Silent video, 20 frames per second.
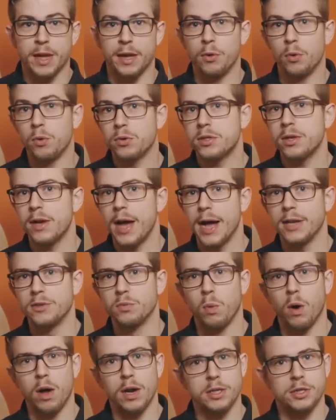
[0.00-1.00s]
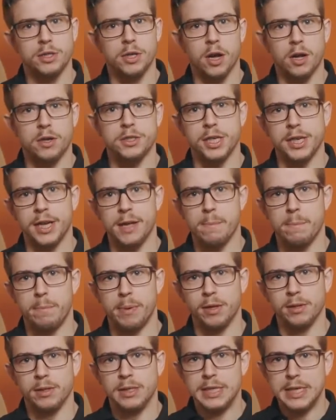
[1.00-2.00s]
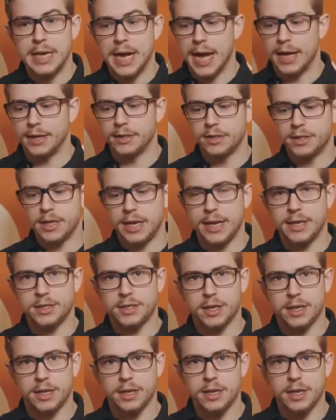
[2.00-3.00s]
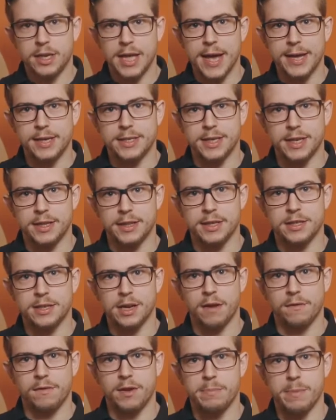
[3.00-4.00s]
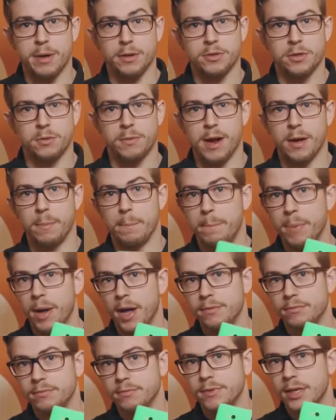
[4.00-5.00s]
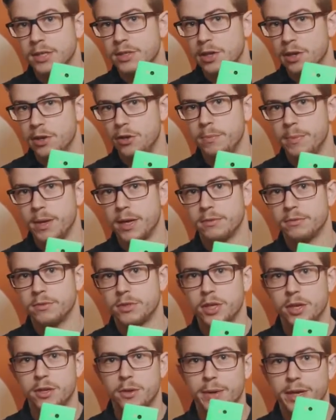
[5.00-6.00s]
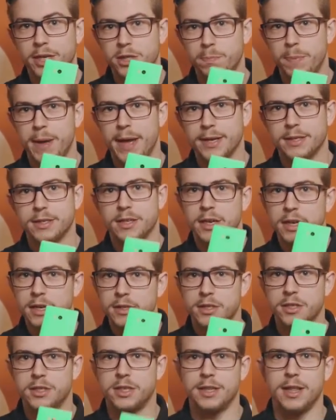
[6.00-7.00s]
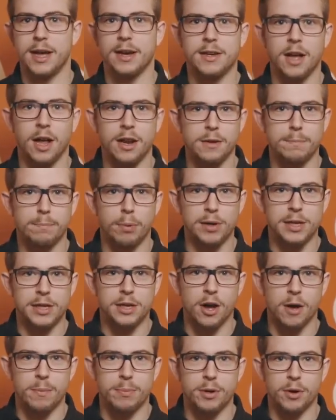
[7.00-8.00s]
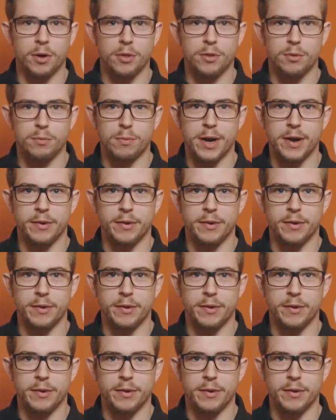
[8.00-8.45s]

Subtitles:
It also has wireless charging inbuilt and it's cased in this lovely metal surround, but it's a Lumia, so you expect to see that coloured polycarbonate on the